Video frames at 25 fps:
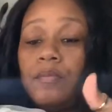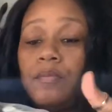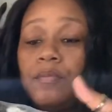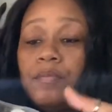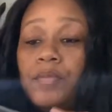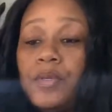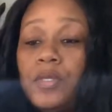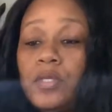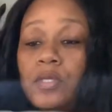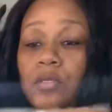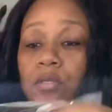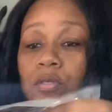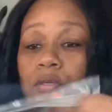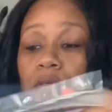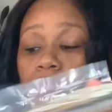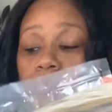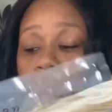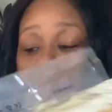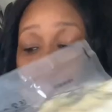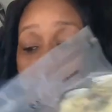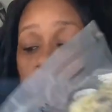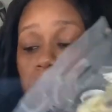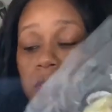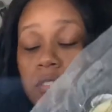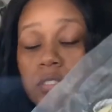Balloons,
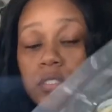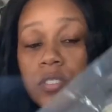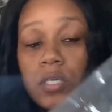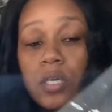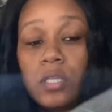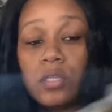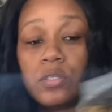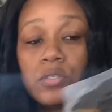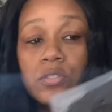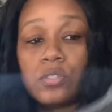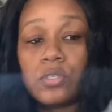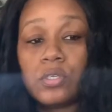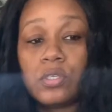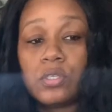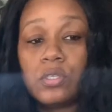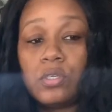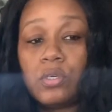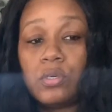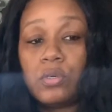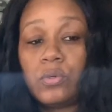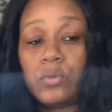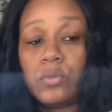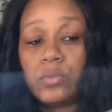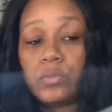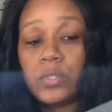because his colors are
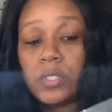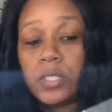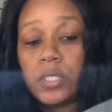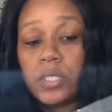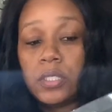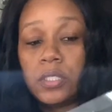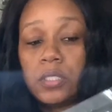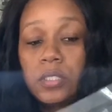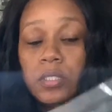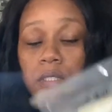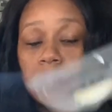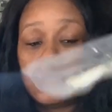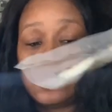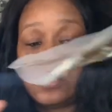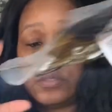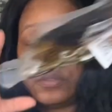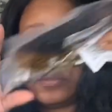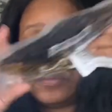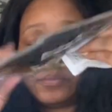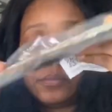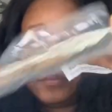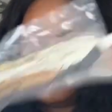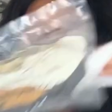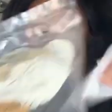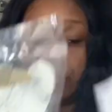gold and
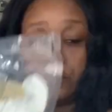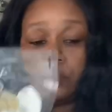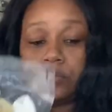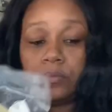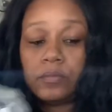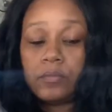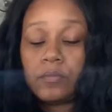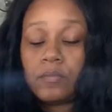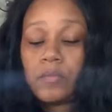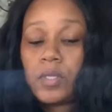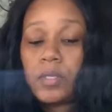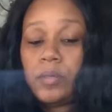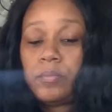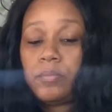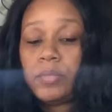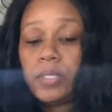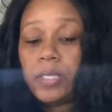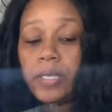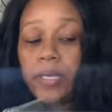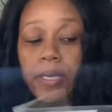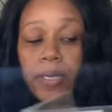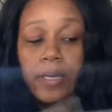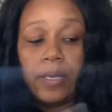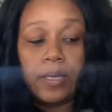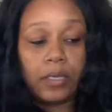
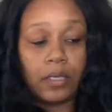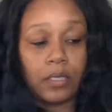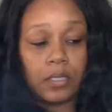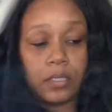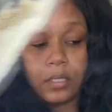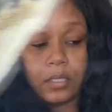black